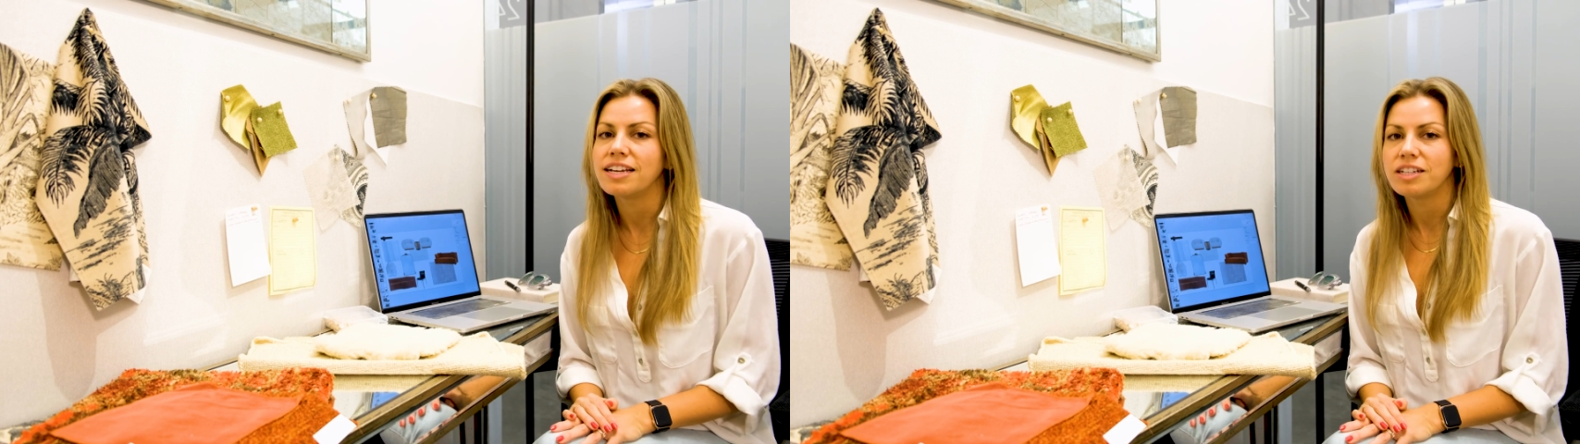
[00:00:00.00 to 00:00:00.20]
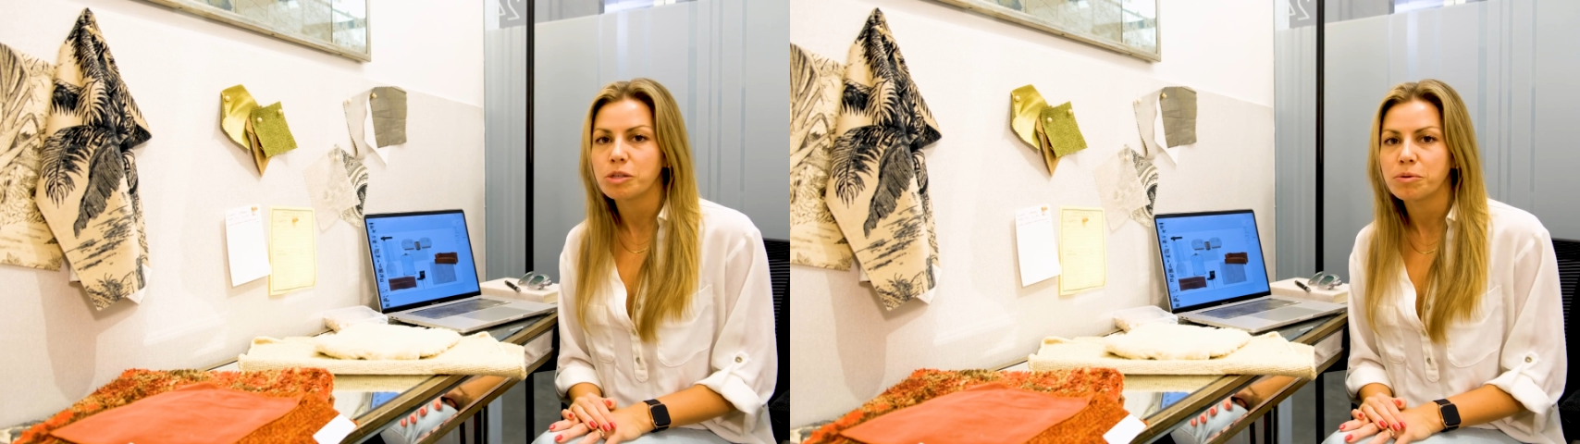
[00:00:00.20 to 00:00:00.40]

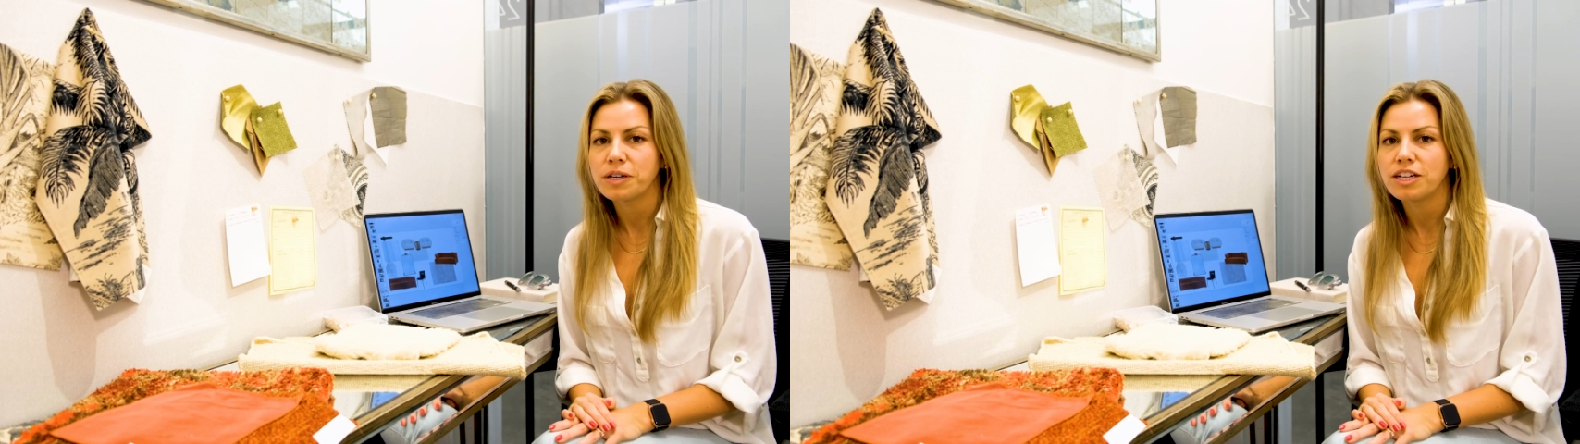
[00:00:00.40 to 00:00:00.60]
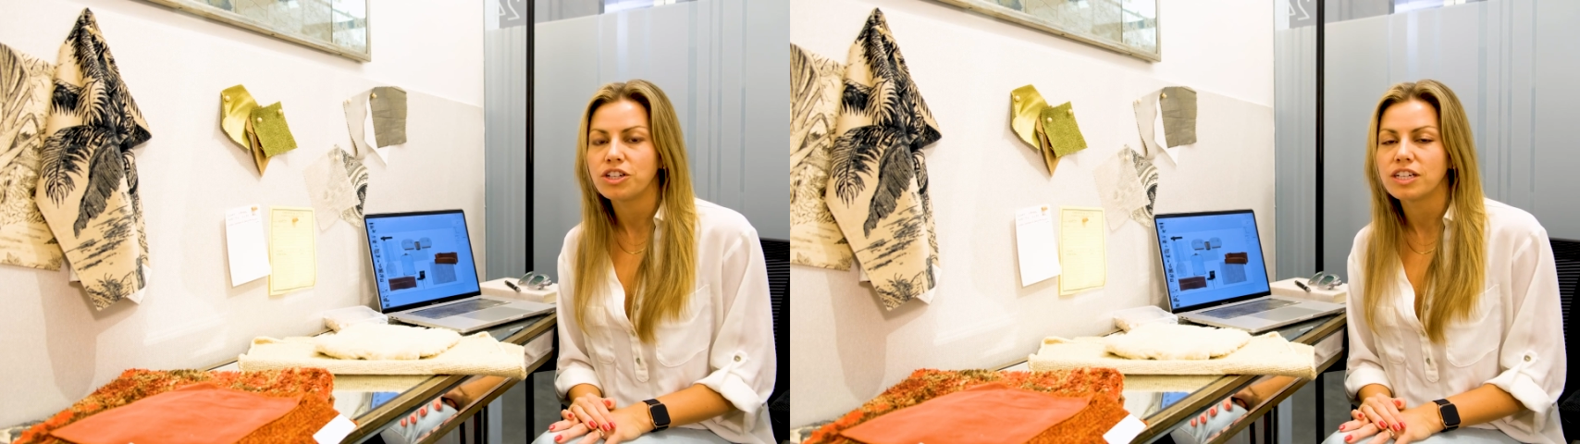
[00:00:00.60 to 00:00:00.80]

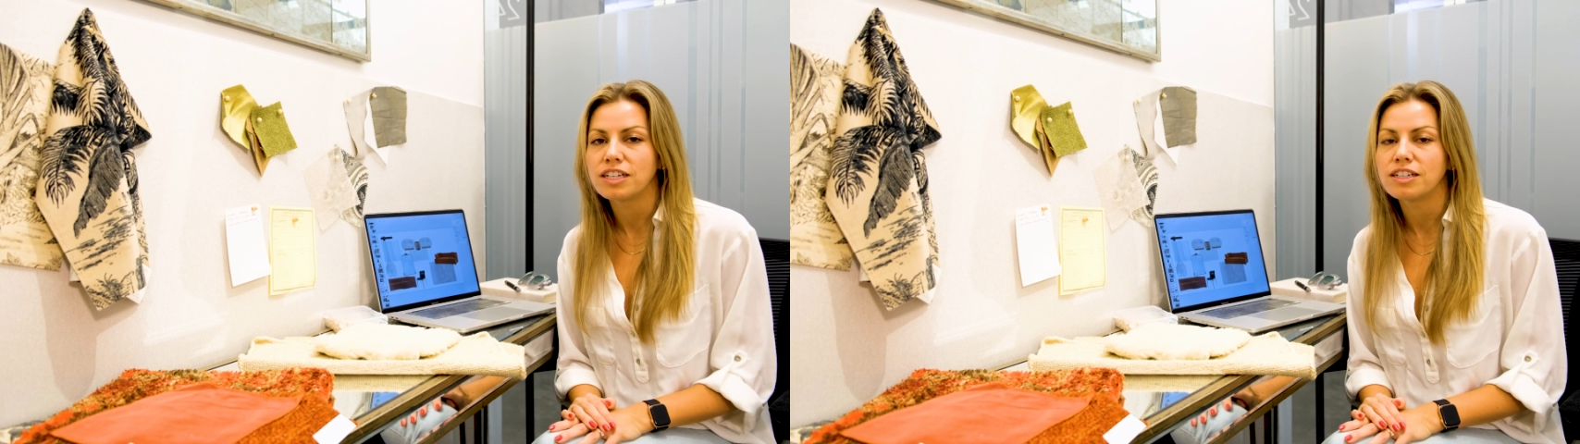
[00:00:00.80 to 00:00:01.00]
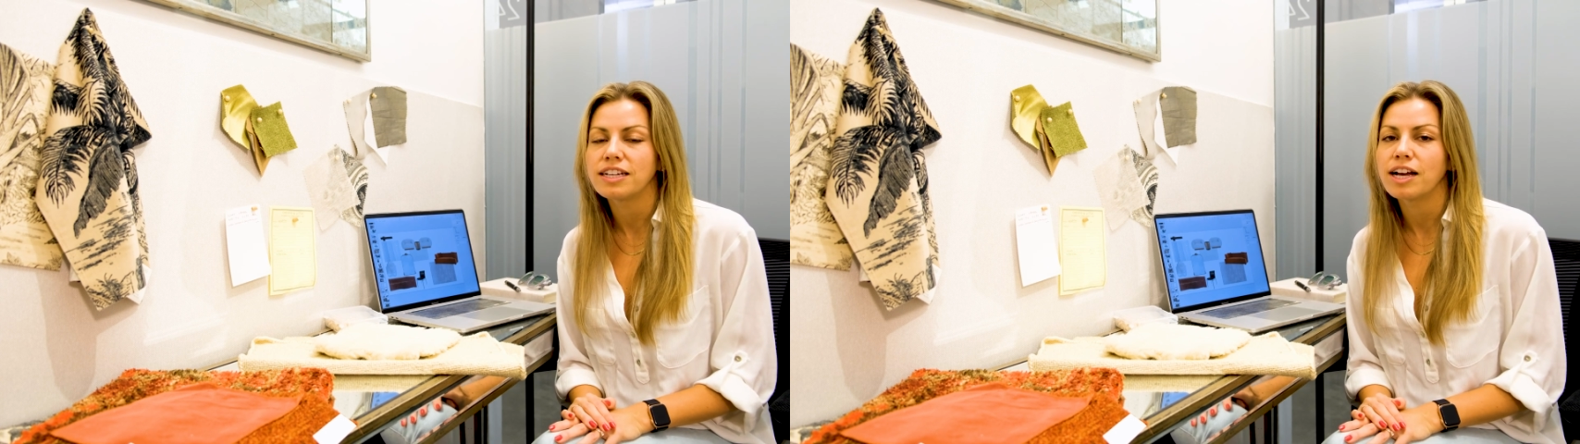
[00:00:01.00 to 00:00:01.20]

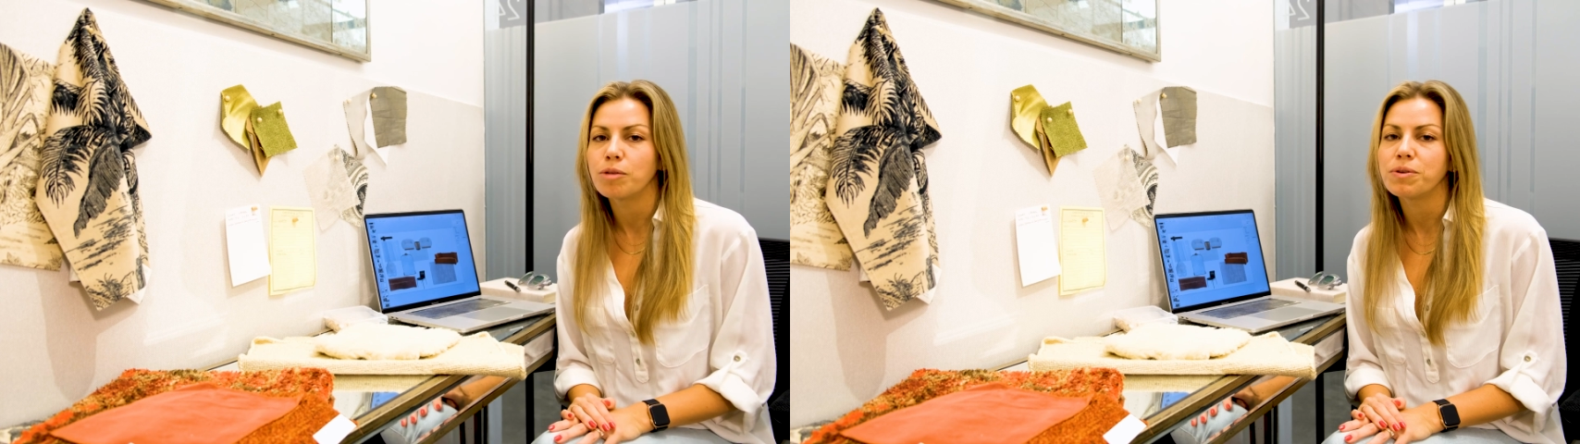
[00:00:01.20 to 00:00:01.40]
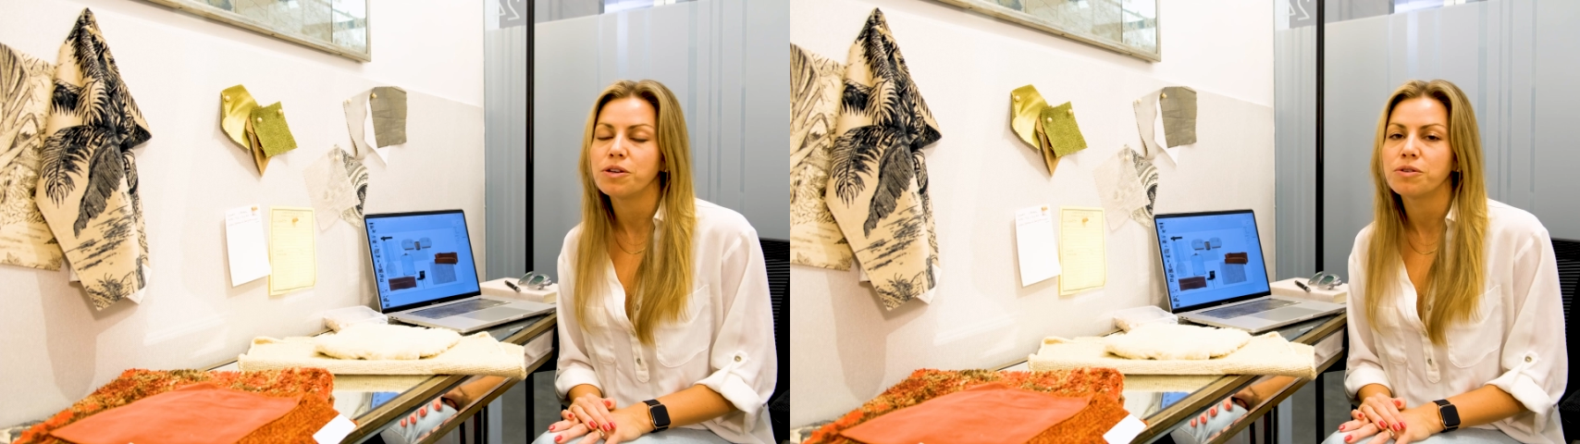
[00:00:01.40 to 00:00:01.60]
inspiration to
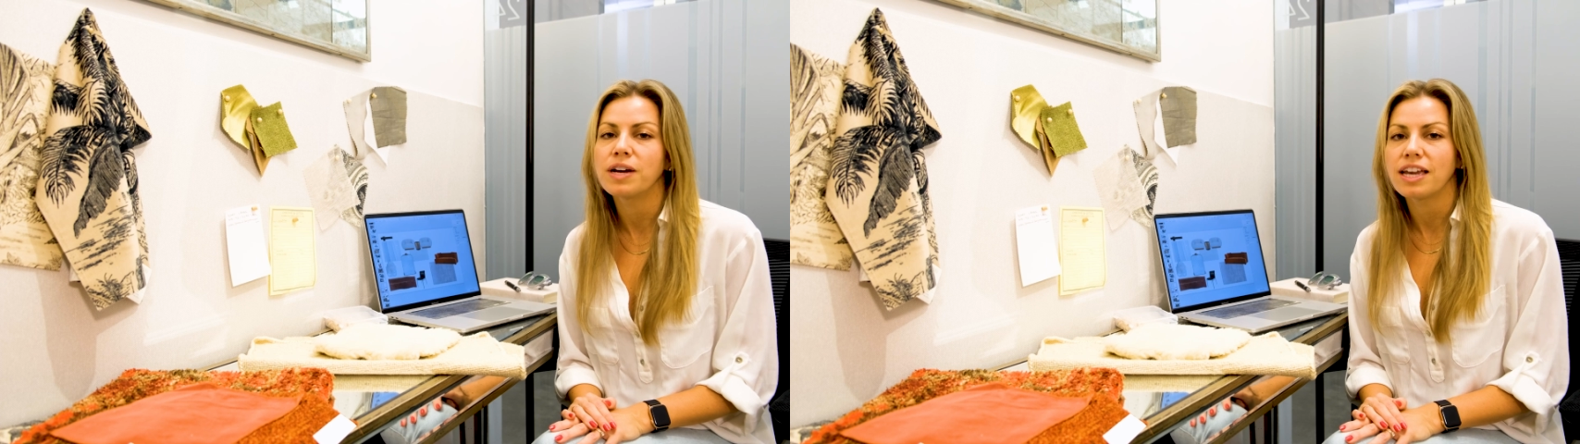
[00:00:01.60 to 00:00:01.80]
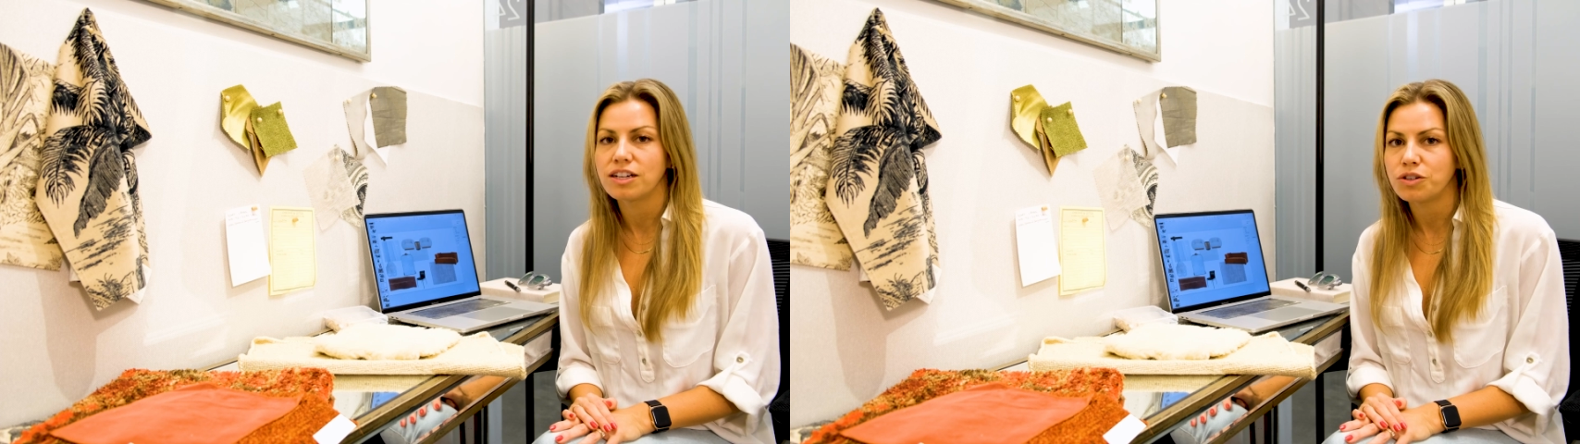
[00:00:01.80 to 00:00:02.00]
help you
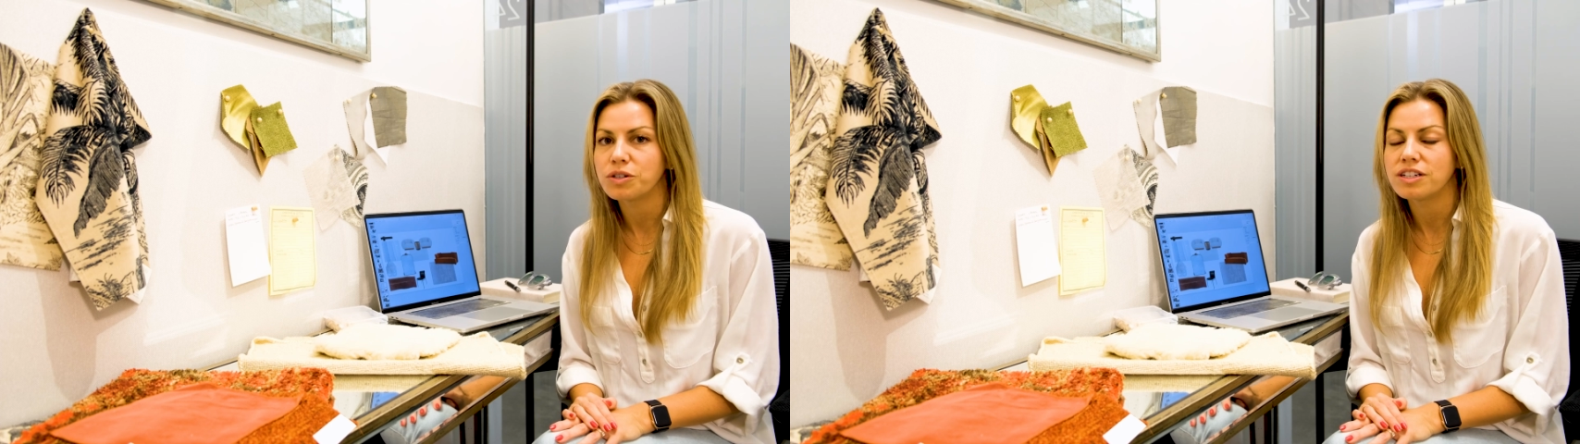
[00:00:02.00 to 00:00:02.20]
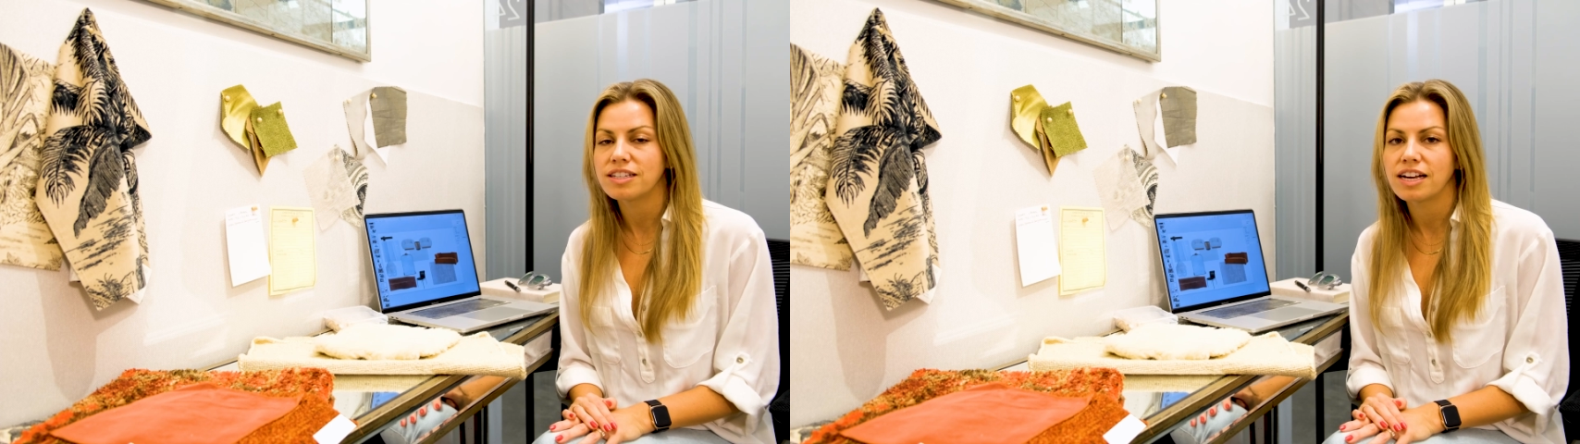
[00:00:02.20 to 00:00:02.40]
and your
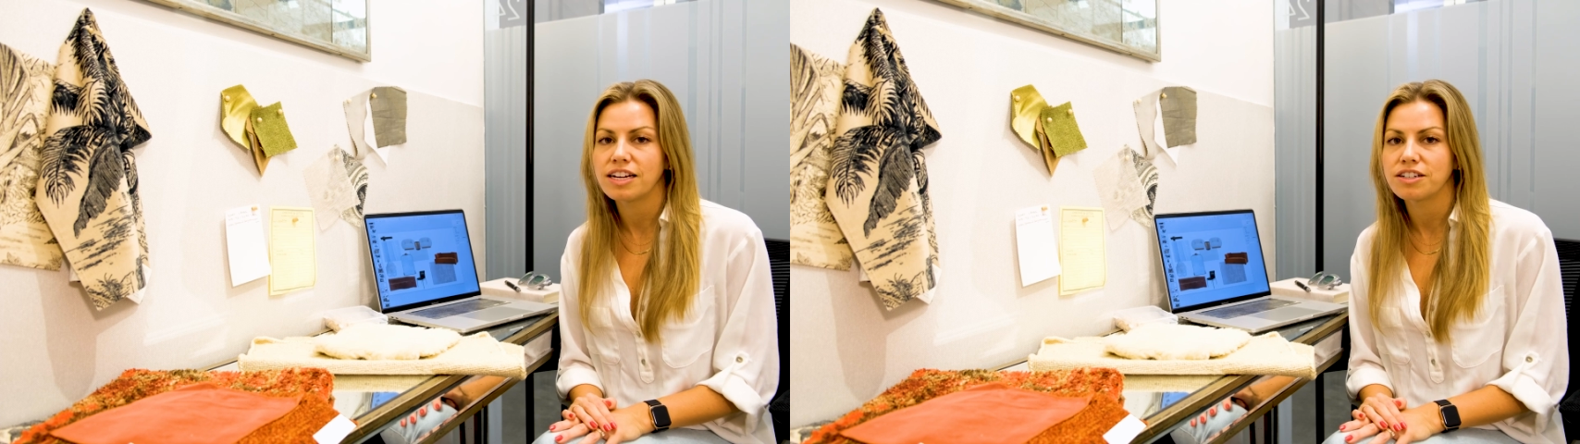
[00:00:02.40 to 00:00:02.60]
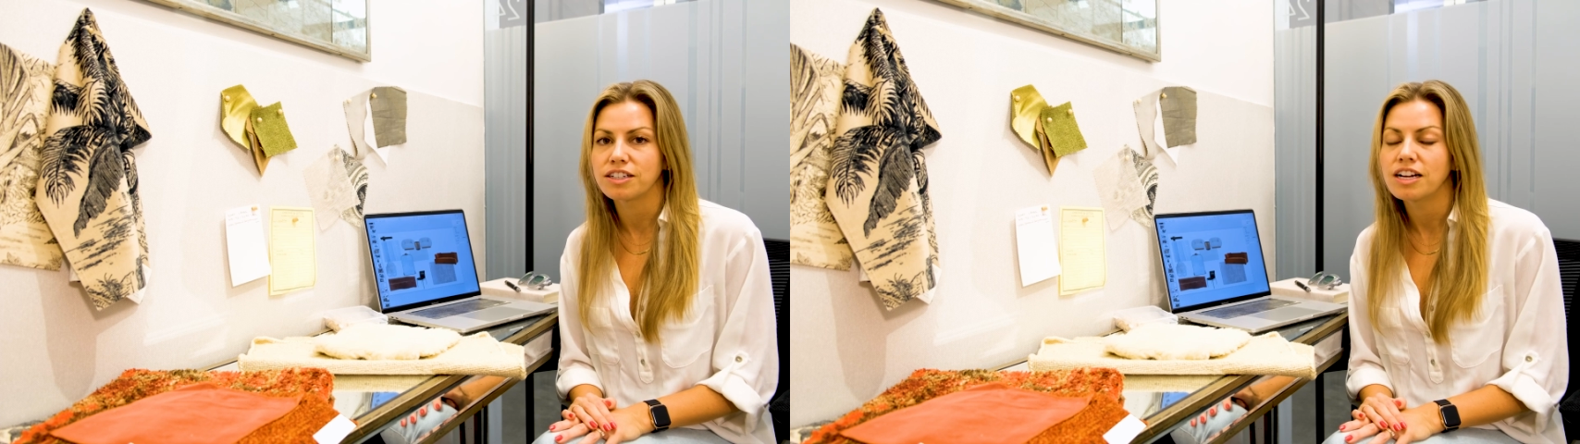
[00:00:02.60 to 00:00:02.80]

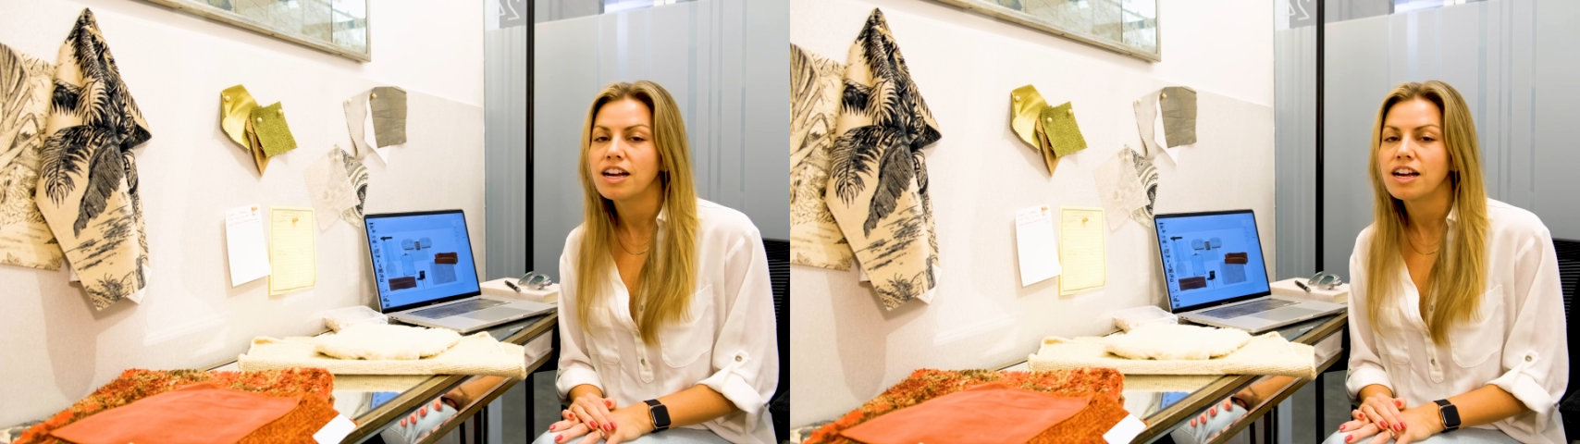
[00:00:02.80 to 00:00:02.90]
designer